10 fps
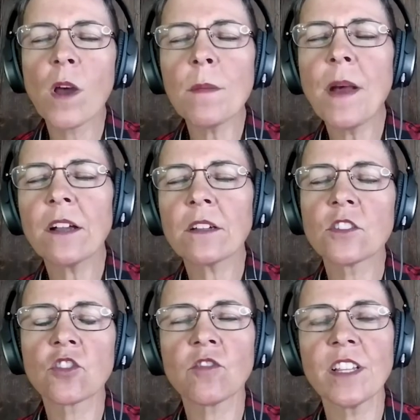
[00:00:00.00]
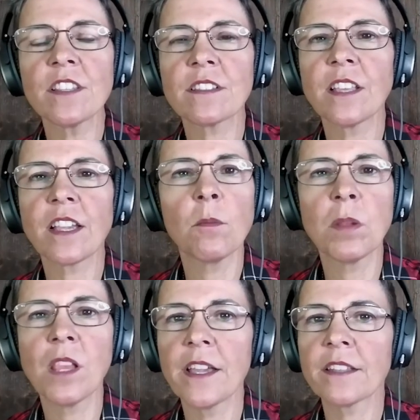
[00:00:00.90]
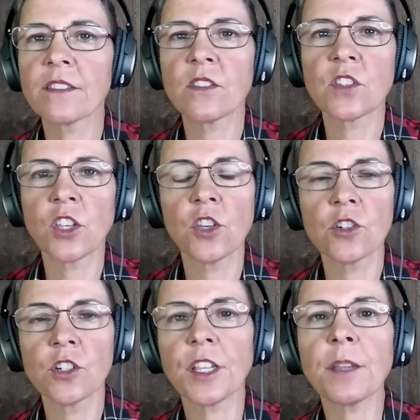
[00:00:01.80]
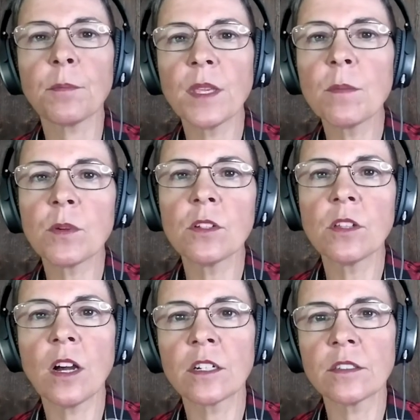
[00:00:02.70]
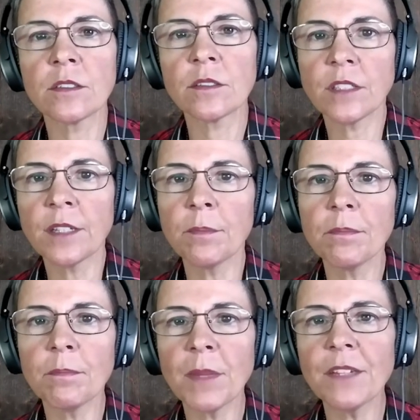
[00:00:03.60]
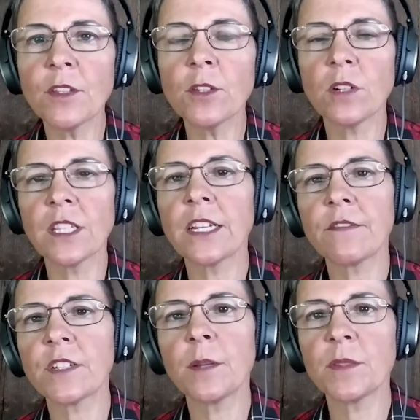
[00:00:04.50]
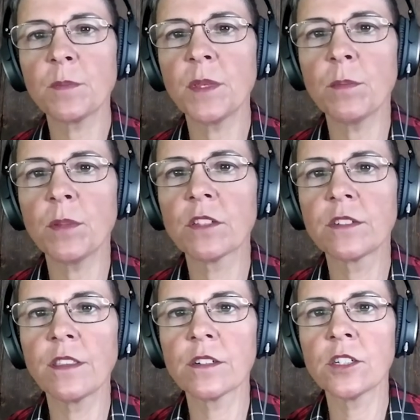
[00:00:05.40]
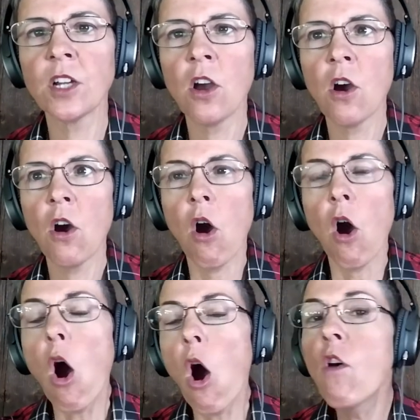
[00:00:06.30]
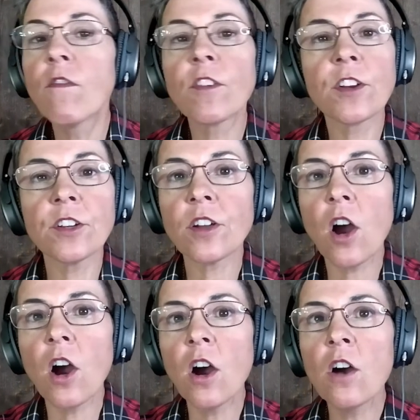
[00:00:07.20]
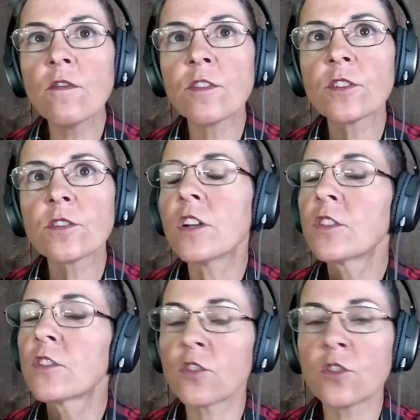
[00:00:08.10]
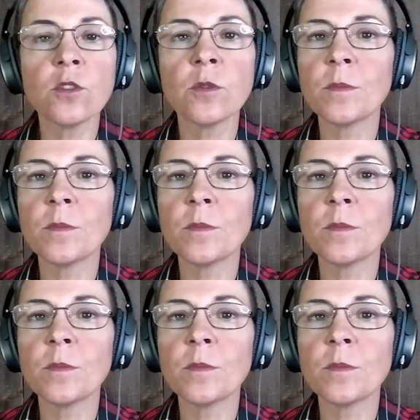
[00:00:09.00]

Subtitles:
about constraints like compliance and security? People are, in my view, a lot of times people are either over assume